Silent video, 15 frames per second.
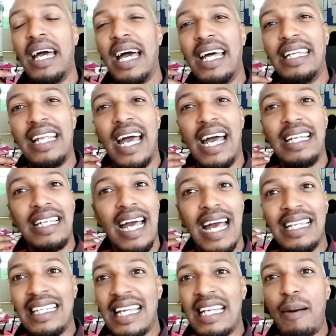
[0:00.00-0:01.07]

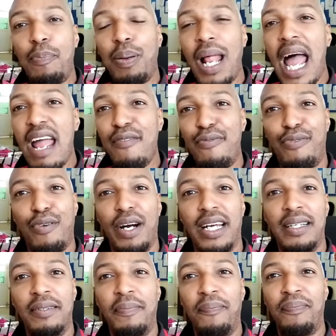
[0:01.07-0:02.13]
and then apply for it.
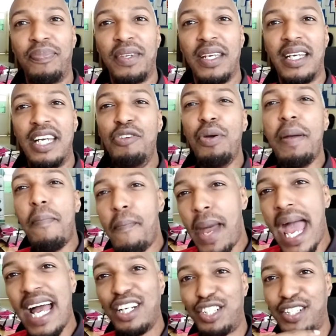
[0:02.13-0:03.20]
Can you
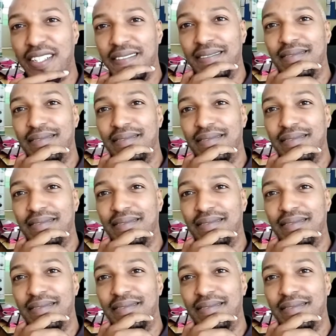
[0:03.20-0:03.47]
imagine?